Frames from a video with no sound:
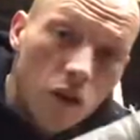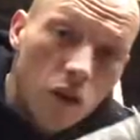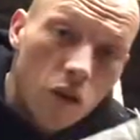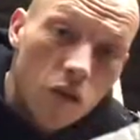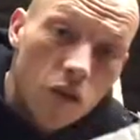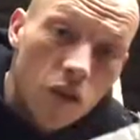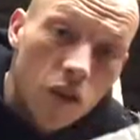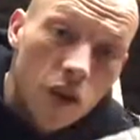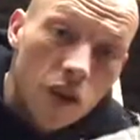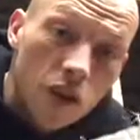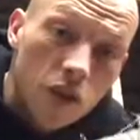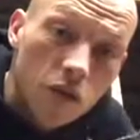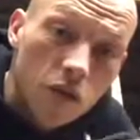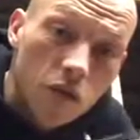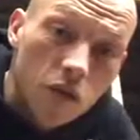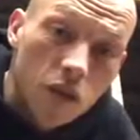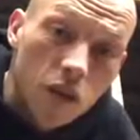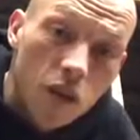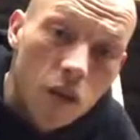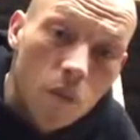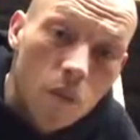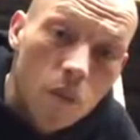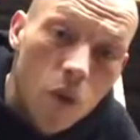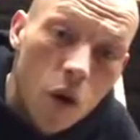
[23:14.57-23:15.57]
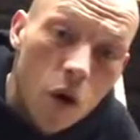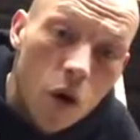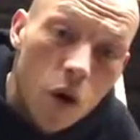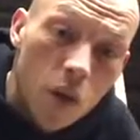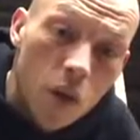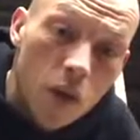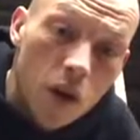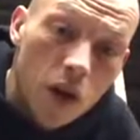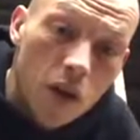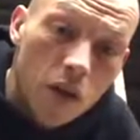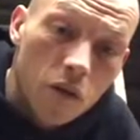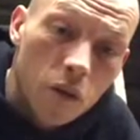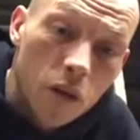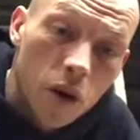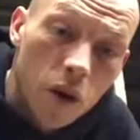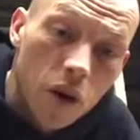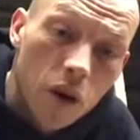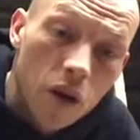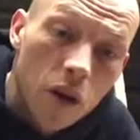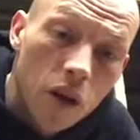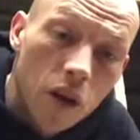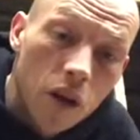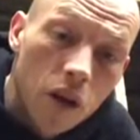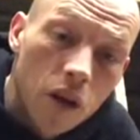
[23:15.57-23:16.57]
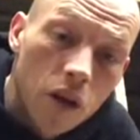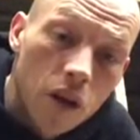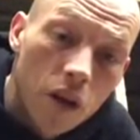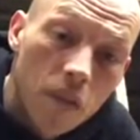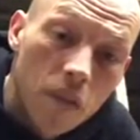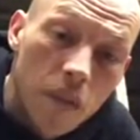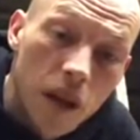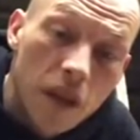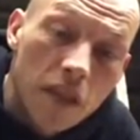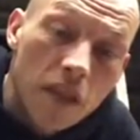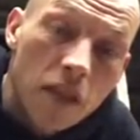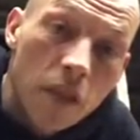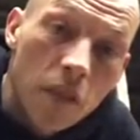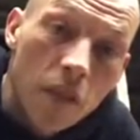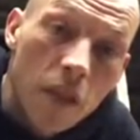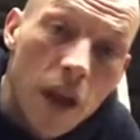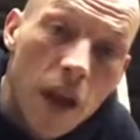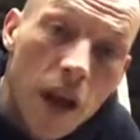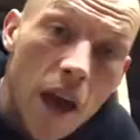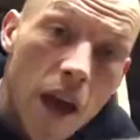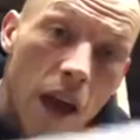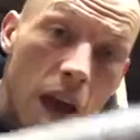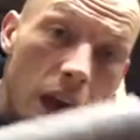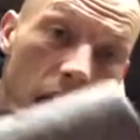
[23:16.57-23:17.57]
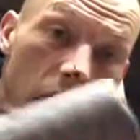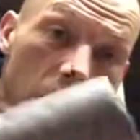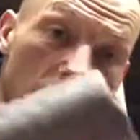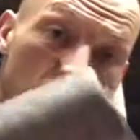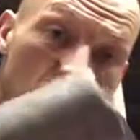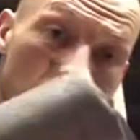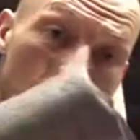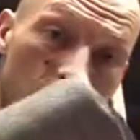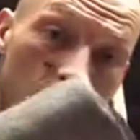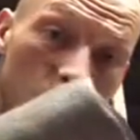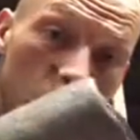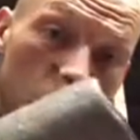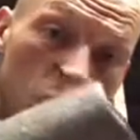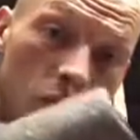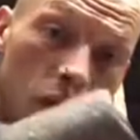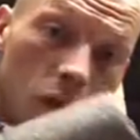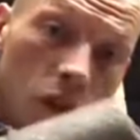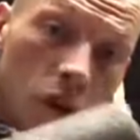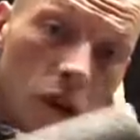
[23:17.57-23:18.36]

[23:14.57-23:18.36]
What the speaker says: a lot of fish, and obviously on mono and that as well. They mess up the hair and